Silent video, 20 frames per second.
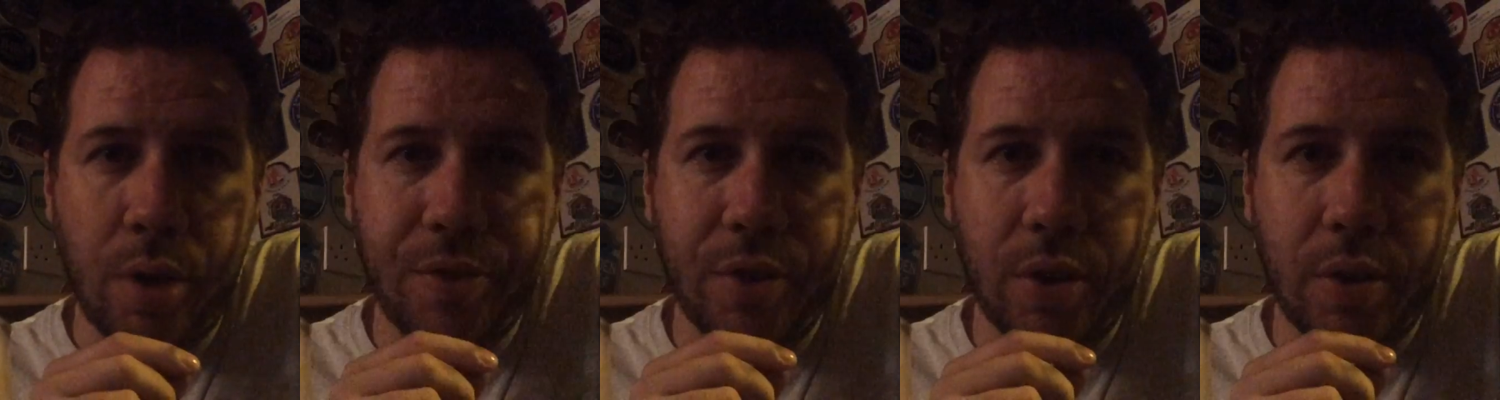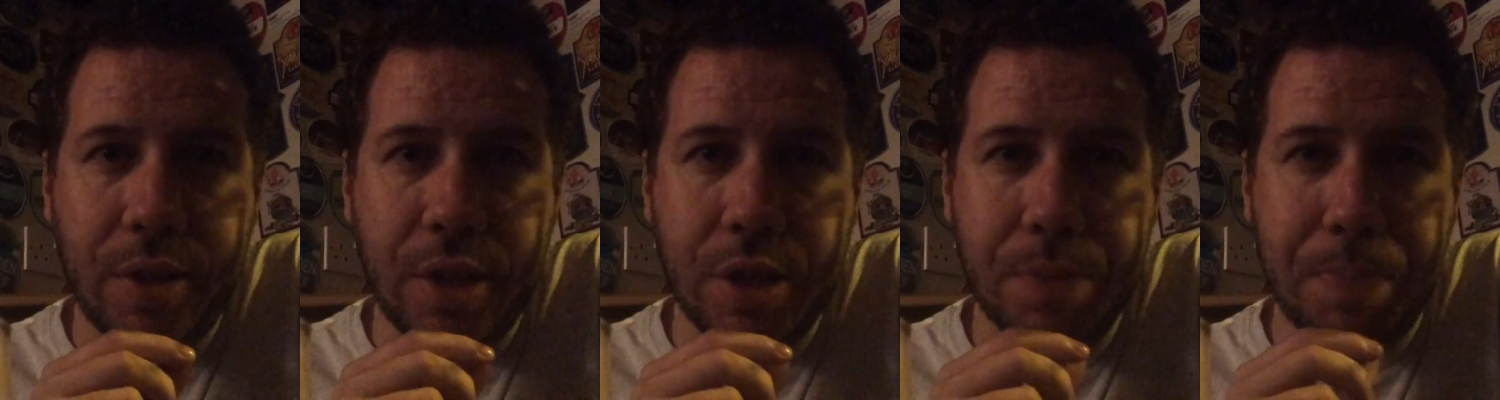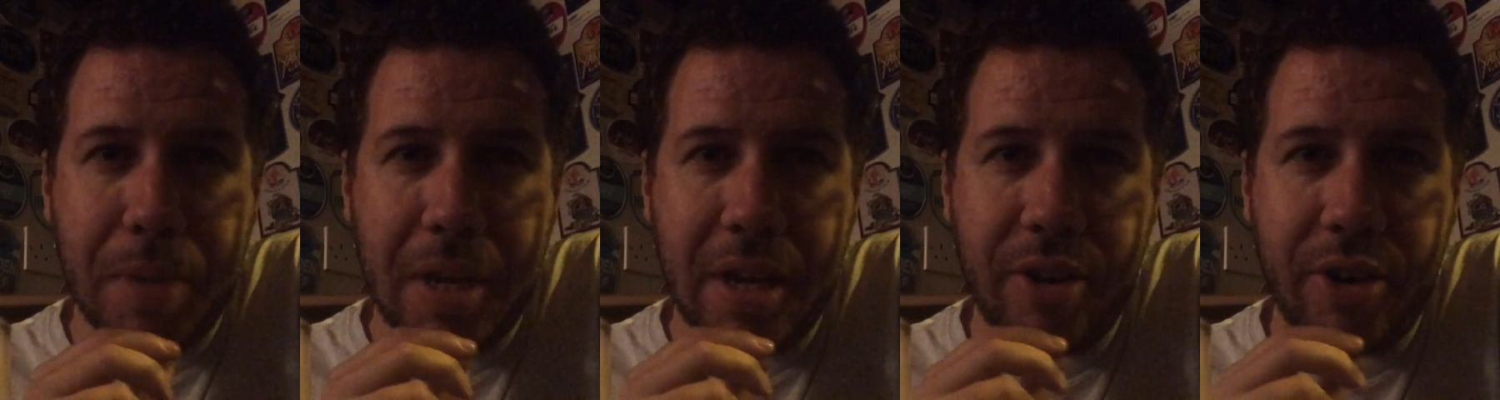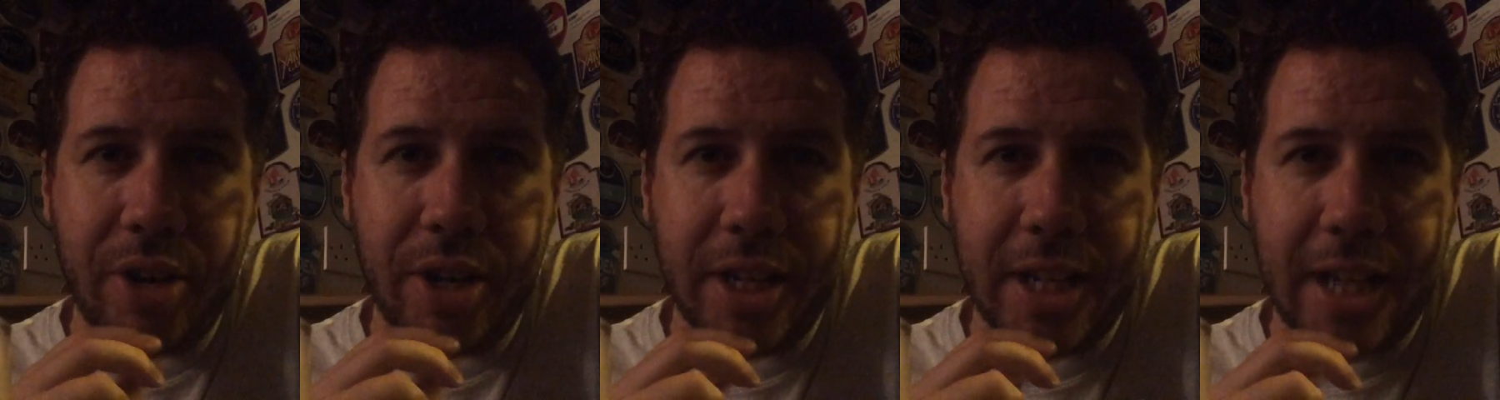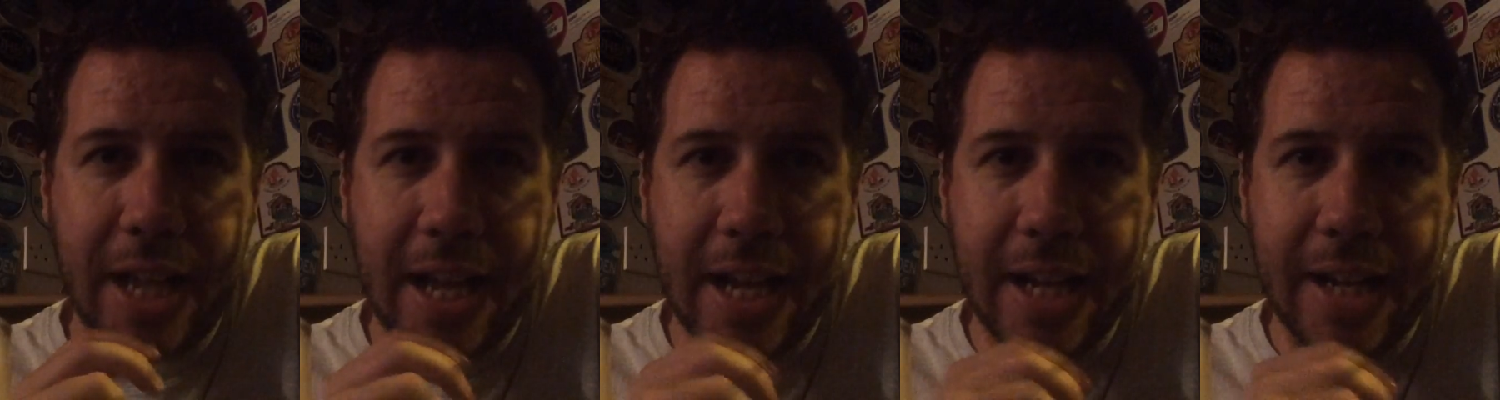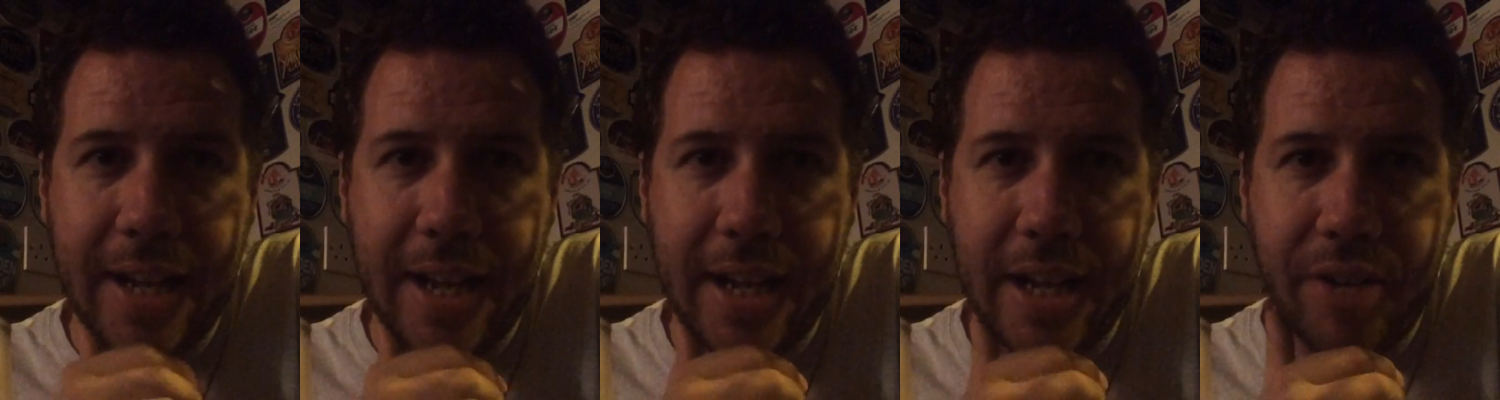review of this beer in a
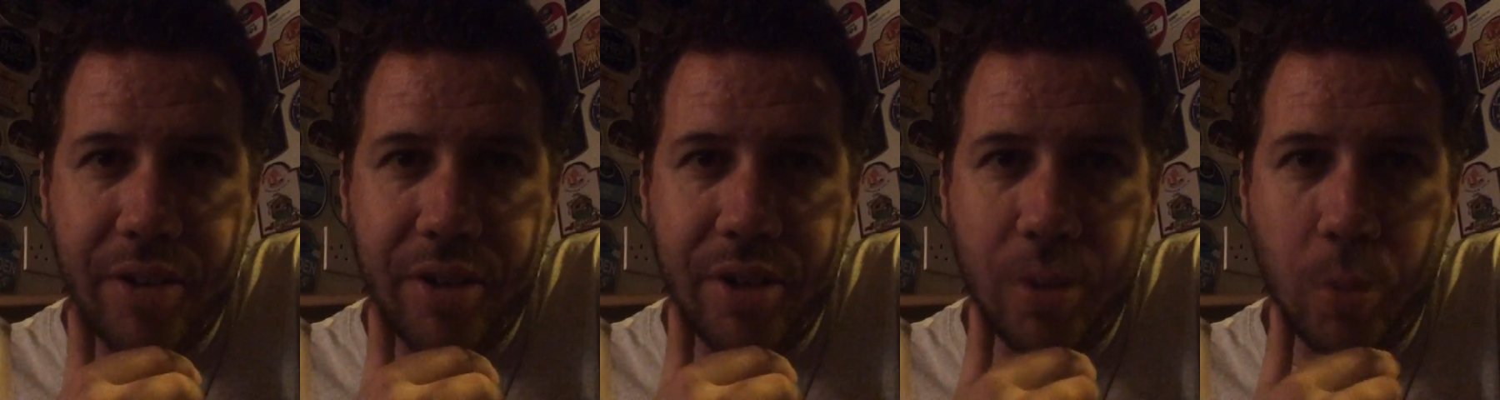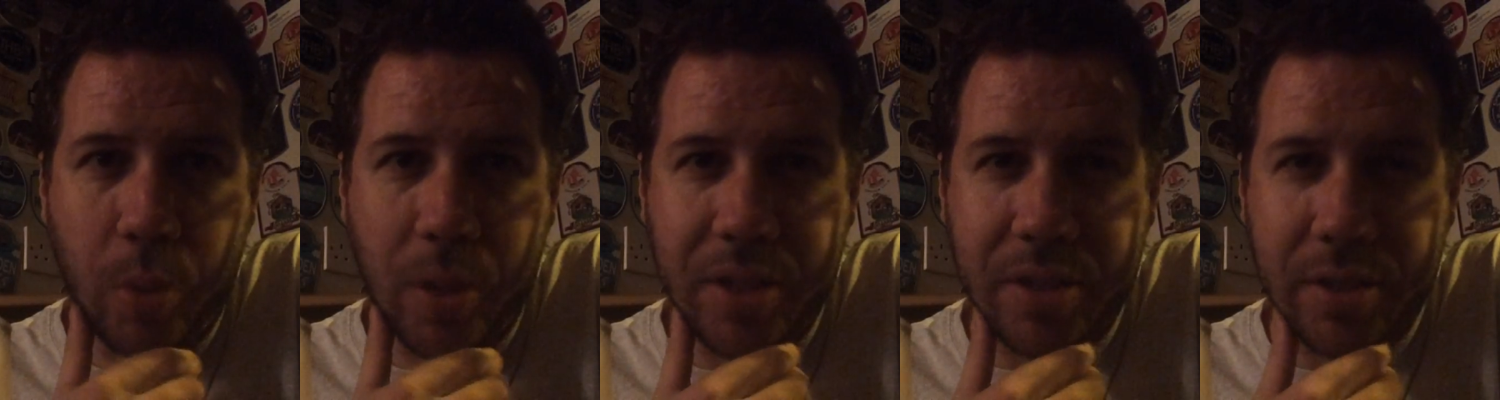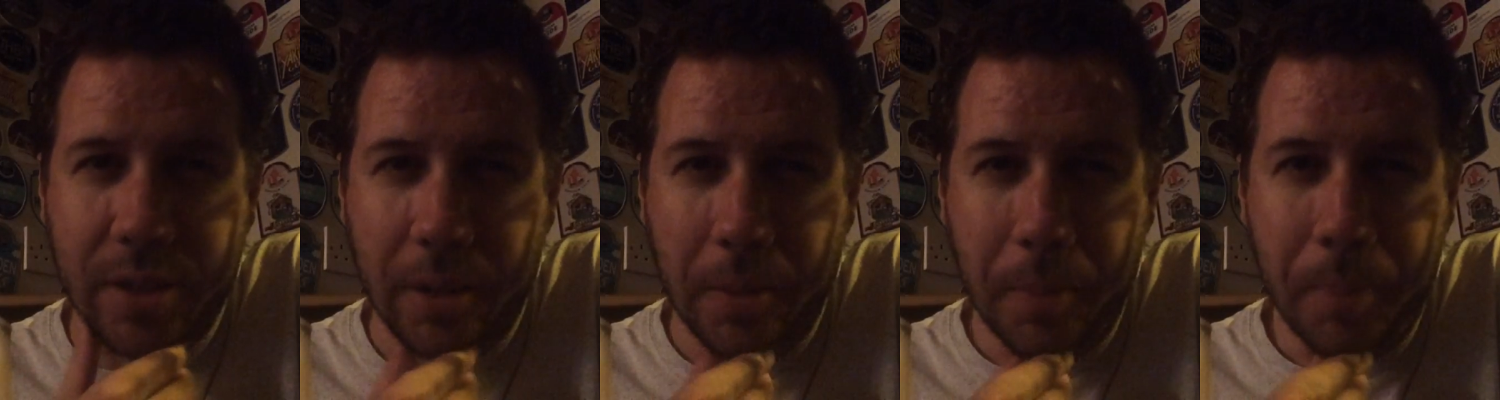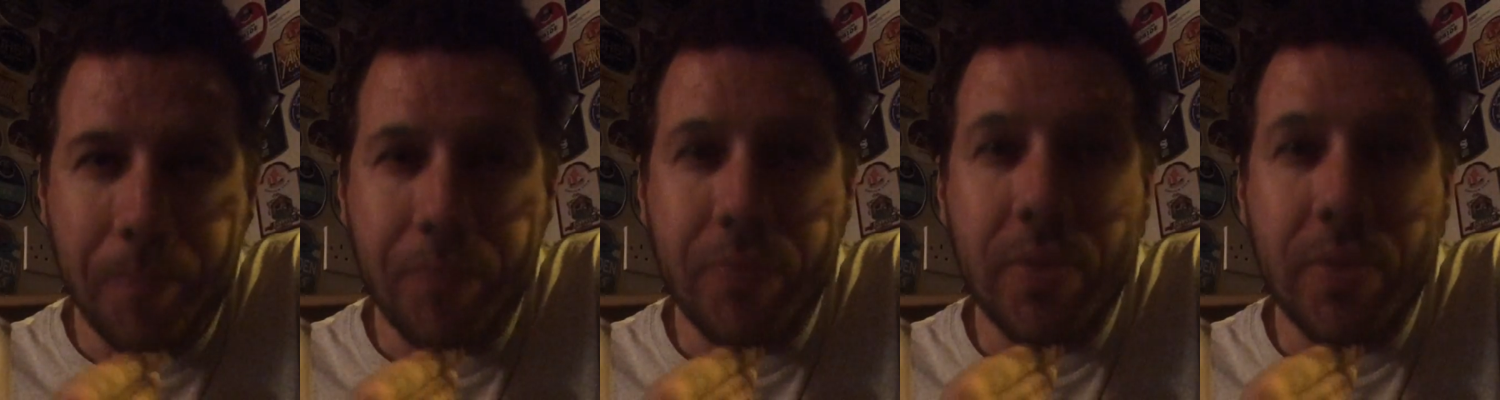can later in the winter.